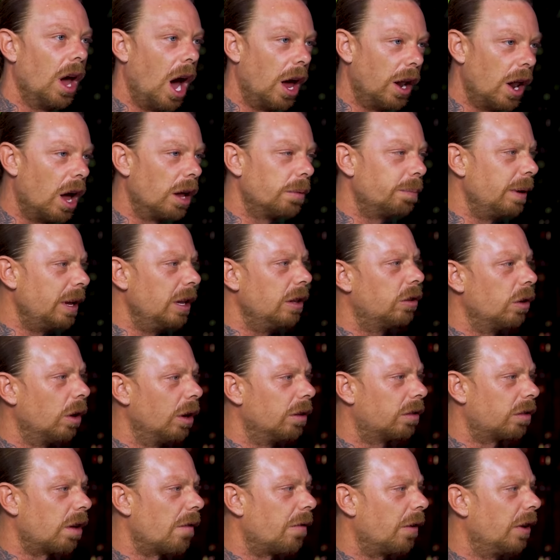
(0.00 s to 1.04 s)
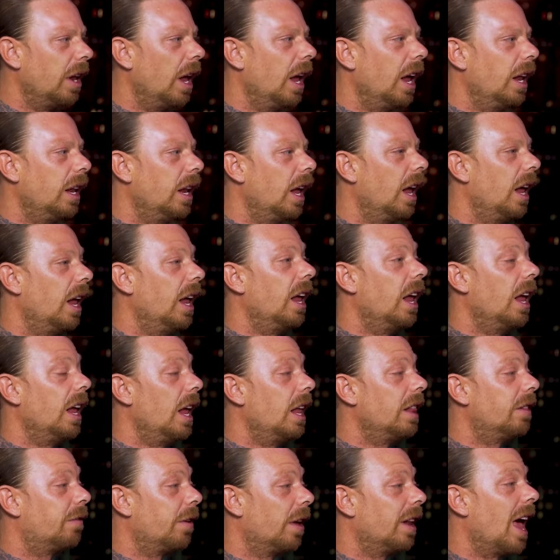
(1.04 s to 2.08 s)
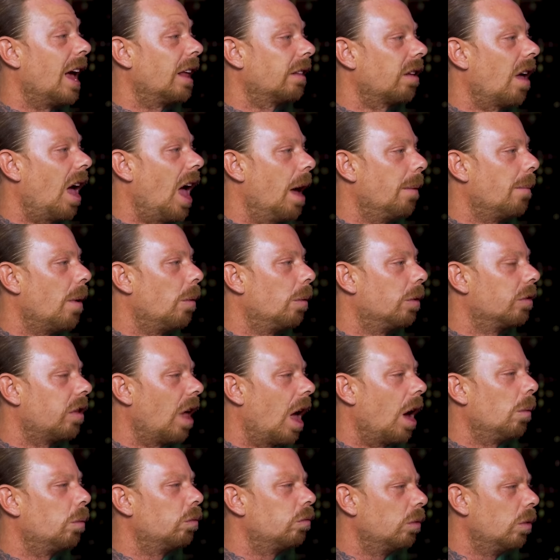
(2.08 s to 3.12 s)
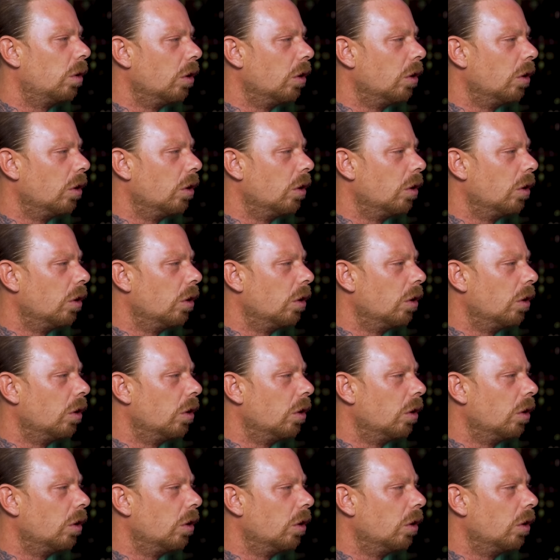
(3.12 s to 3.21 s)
And I'd been doing stuff, and in, in, for that time, I was like,